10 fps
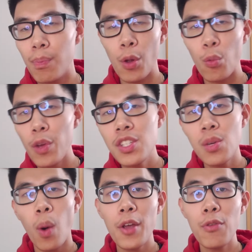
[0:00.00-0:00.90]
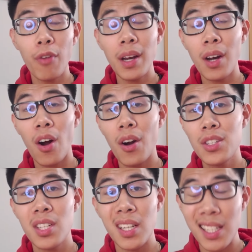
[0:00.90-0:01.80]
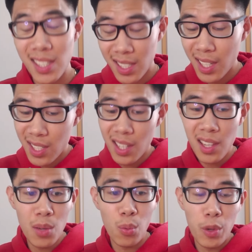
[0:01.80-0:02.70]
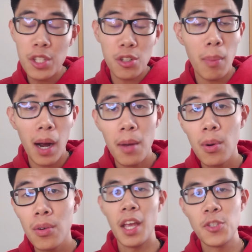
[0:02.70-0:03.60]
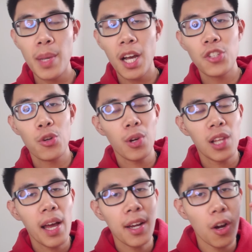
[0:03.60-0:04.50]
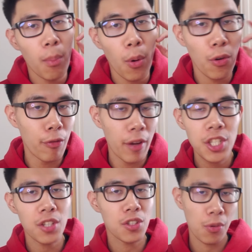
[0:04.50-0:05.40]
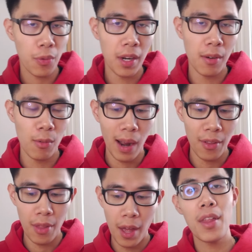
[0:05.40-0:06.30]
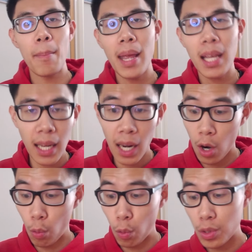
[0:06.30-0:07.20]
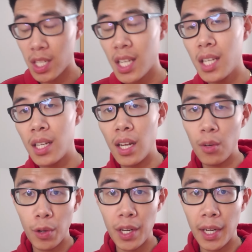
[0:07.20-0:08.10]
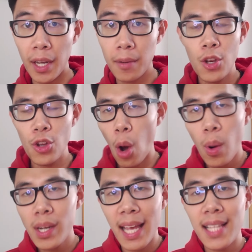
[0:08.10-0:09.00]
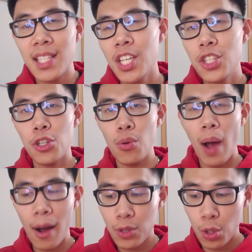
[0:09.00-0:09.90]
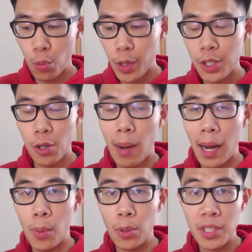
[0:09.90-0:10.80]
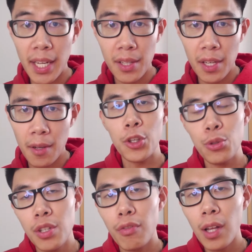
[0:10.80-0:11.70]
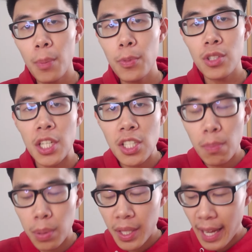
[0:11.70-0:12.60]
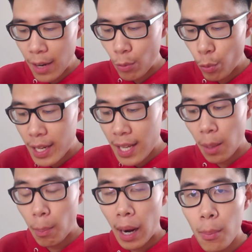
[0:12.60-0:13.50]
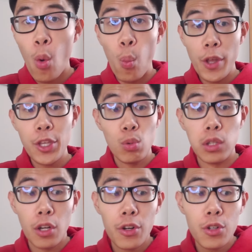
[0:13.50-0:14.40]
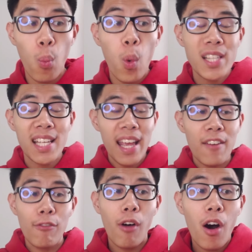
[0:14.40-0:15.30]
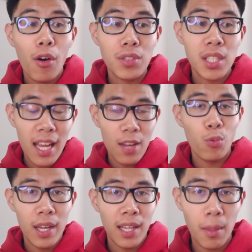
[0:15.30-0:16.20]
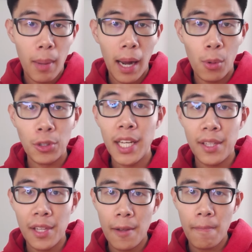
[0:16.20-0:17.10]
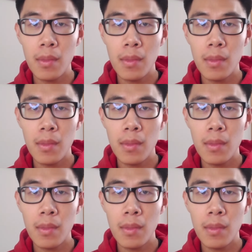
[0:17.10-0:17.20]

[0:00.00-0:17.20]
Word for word: The reason why you find it hard to consistently read your Bible is because you're relying on motivation to read it rather than making it a routine in reading it. No one can teach you how to read your Bible daily. You develop your discipline in reading the Bible when you learn what's involved in reading the Bible daily.